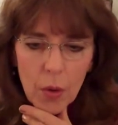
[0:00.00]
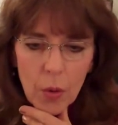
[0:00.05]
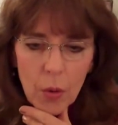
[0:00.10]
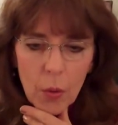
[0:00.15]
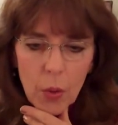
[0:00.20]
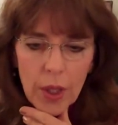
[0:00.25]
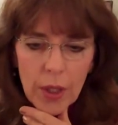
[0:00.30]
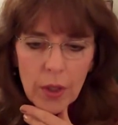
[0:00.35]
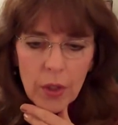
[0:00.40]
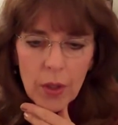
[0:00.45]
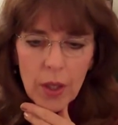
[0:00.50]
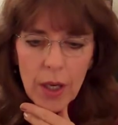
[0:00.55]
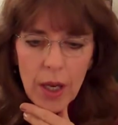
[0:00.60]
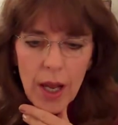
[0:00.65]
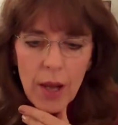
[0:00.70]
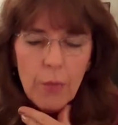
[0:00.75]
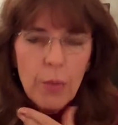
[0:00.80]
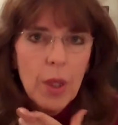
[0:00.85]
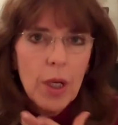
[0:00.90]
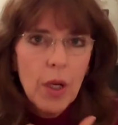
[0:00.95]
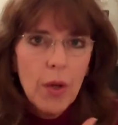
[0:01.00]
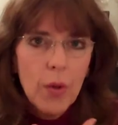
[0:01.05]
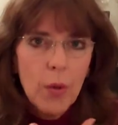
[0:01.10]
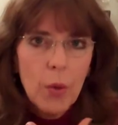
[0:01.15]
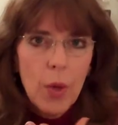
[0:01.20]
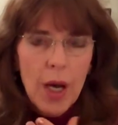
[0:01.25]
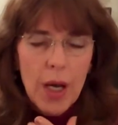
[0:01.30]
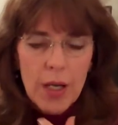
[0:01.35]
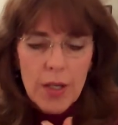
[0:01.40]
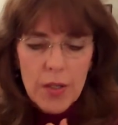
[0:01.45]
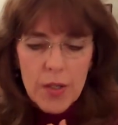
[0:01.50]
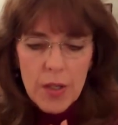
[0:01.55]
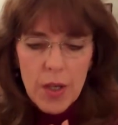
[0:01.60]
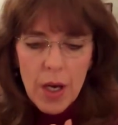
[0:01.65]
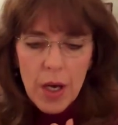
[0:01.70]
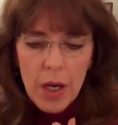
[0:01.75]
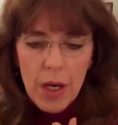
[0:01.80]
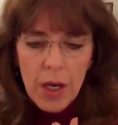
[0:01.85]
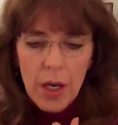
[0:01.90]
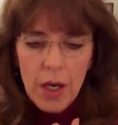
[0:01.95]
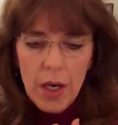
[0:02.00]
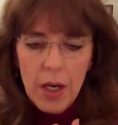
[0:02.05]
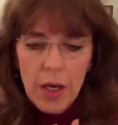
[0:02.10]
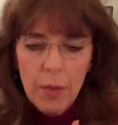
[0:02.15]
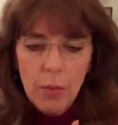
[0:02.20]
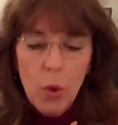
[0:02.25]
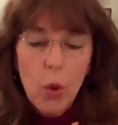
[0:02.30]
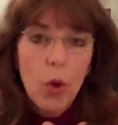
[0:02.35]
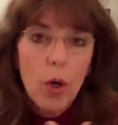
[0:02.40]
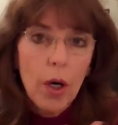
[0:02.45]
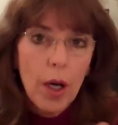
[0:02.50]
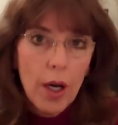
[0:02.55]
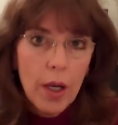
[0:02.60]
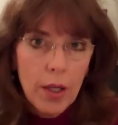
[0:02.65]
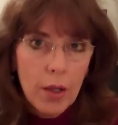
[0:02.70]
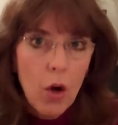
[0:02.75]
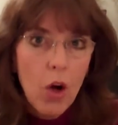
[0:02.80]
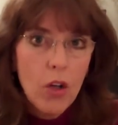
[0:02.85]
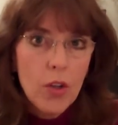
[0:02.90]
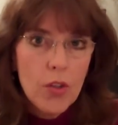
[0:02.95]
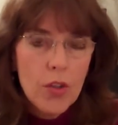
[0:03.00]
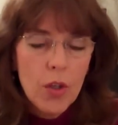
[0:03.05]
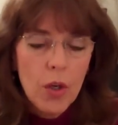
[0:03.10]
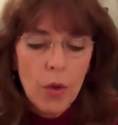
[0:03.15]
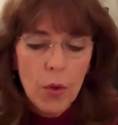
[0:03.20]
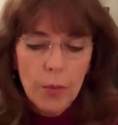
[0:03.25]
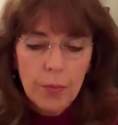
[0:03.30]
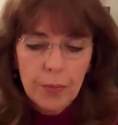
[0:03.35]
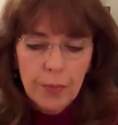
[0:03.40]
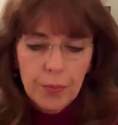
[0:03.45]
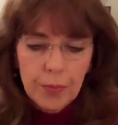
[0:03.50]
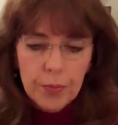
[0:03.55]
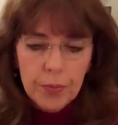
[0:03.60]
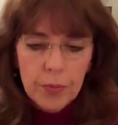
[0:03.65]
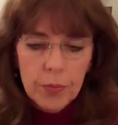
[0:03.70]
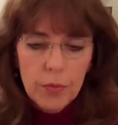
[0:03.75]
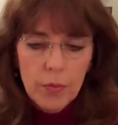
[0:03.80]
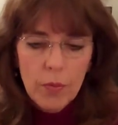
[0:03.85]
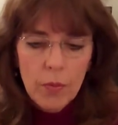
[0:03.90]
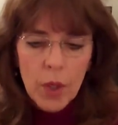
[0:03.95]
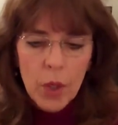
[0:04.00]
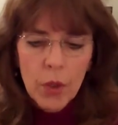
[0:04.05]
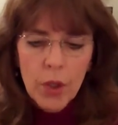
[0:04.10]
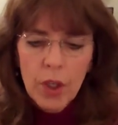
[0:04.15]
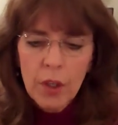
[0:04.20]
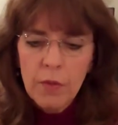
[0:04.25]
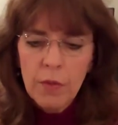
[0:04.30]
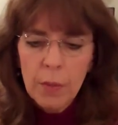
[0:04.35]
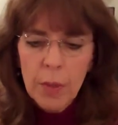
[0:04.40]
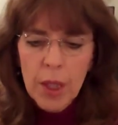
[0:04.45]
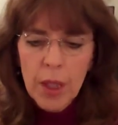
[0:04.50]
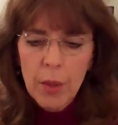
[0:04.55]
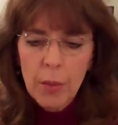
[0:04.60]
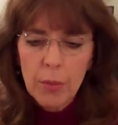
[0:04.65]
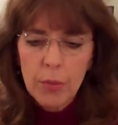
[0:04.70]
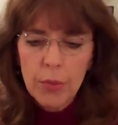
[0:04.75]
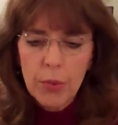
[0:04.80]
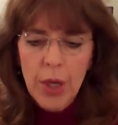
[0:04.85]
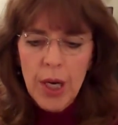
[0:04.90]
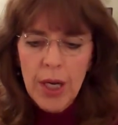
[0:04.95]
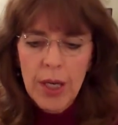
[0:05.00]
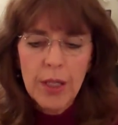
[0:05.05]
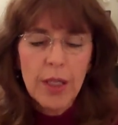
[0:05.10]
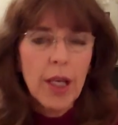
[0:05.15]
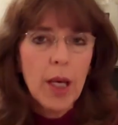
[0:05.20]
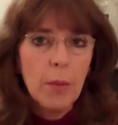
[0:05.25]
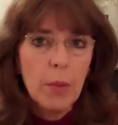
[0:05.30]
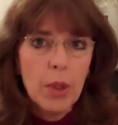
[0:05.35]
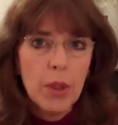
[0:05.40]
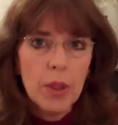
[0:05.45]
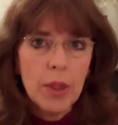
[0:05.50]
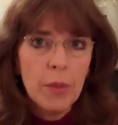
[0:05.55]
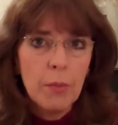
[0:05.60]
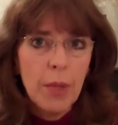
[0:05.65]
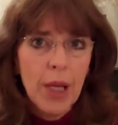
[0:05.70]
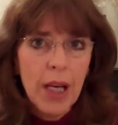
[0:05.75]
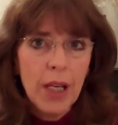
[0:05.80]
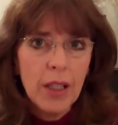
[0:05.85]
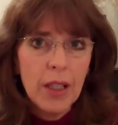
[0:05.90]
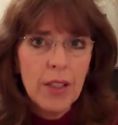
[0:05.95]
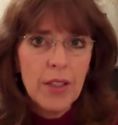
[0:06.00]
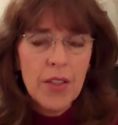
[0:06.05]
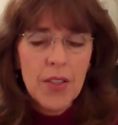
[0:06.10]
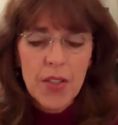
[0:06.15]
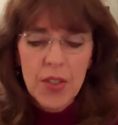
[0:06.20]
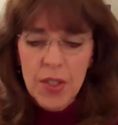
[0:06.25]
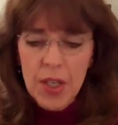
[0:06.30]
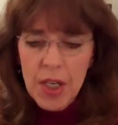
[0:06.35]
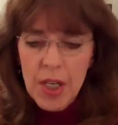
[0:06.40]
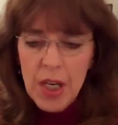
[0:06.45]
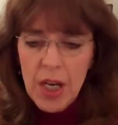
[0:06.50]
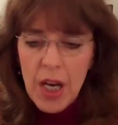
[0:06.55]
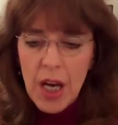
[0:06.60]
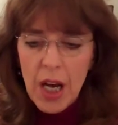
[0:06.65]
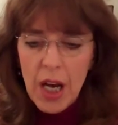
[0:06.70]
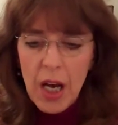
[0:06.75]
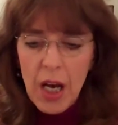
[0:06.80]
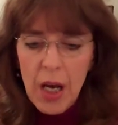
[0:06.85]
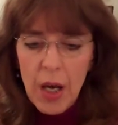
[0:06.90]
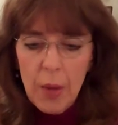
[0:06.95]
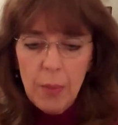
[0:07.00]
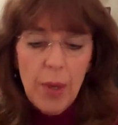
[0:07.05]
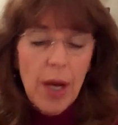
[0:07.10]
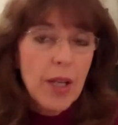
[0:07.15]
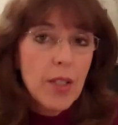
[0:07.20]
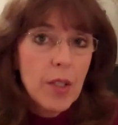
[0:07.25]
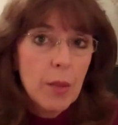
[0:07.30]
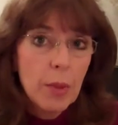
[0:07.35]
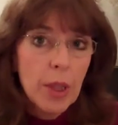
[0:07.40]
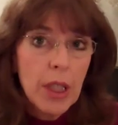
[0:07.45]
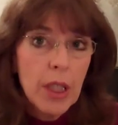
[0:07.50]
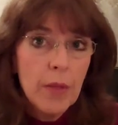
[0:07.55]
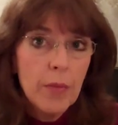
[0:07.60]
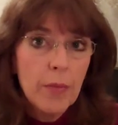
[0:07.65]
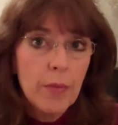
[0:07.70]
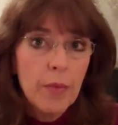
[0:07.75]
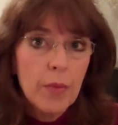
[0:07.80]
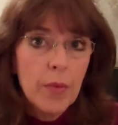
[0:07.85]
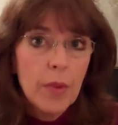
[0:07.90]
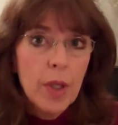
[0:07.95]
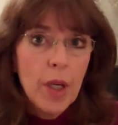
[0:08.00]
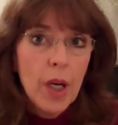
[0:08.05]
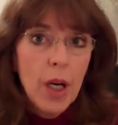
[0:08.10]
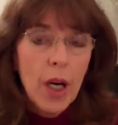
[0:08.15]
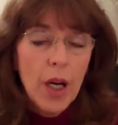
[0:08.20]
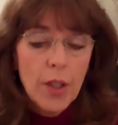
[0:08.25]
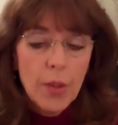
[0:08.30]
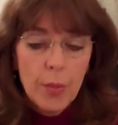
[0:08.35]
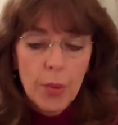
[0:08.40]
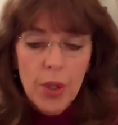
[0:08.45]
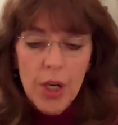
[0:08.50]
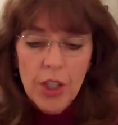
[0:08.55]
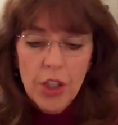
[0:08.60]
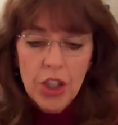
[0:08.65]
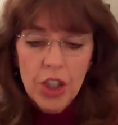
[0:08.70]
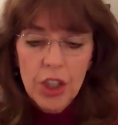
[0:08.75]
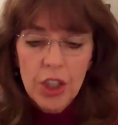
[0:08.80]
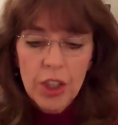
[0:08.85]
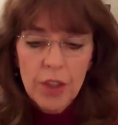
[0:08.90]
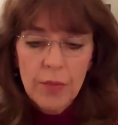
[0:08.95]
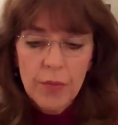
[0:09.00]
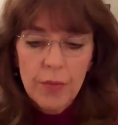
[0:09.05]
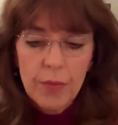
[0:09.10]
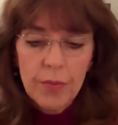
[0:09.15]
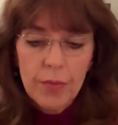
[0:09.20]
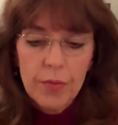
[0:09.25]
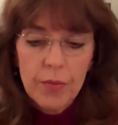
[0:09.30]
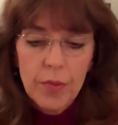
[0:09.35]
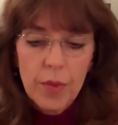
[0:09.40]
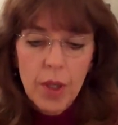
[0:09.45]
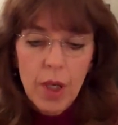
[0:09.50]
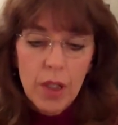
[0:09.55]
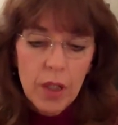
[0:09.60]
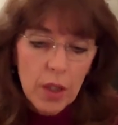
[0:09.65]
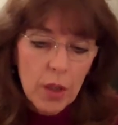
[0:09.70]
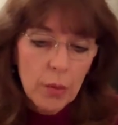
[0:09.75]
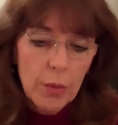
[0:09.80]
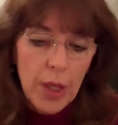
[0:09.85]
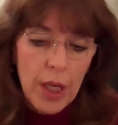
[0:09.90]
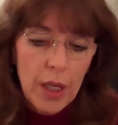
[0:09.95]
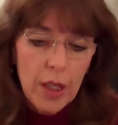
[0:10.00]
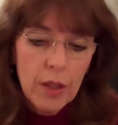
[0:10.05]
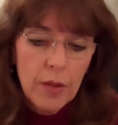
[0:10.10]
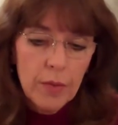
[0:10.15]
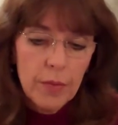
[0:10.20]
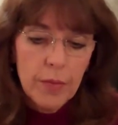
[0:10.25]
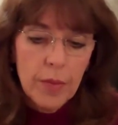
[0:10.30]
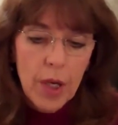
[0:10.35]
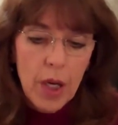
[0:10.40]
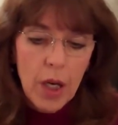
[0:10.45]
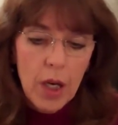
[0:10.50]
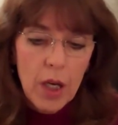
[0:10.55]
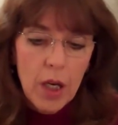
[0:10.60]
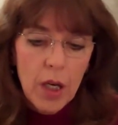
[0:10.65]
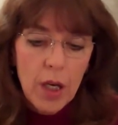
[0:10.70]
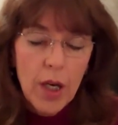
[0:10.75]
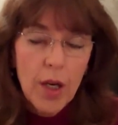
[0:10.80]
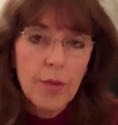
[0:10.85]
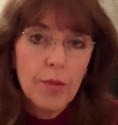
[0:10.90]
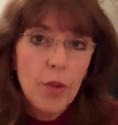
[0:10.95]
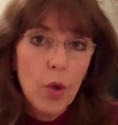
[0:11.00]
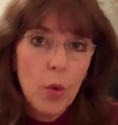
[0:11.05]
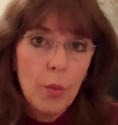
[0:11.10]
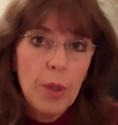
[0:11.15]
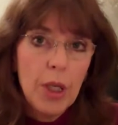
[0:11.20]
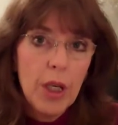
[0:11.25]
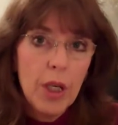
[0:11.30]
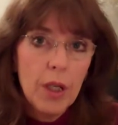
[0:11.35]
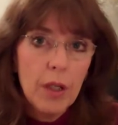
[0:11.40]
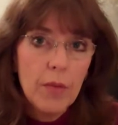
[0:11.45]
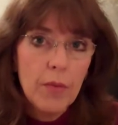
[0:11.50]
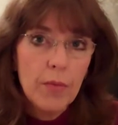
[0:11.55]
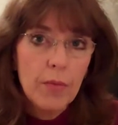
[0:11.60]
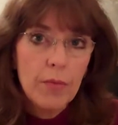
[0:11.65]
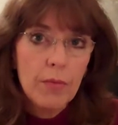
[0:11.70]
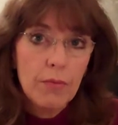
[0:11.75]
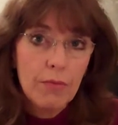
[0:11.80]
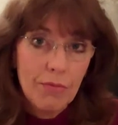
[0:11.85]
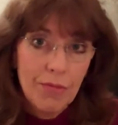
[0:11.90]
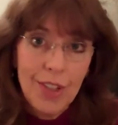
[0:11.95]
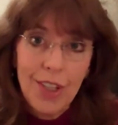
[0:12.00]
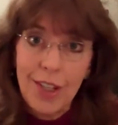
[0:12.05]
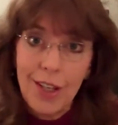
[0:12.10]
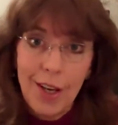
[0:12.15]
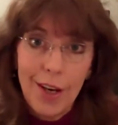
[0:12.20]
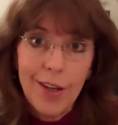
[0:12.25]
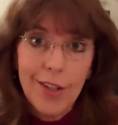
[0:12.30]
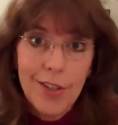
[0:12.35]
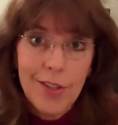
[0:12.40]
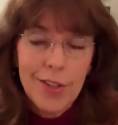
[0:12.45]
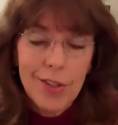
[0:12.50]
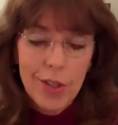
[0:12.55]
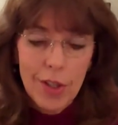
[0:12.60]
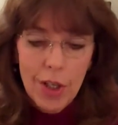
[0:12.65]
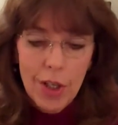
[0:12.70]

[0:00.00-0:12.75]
what could it have been otherwise? Or also, could it have been a brain chemical imbalance? Possibly. A depression? A little bit. A phobia? Yes.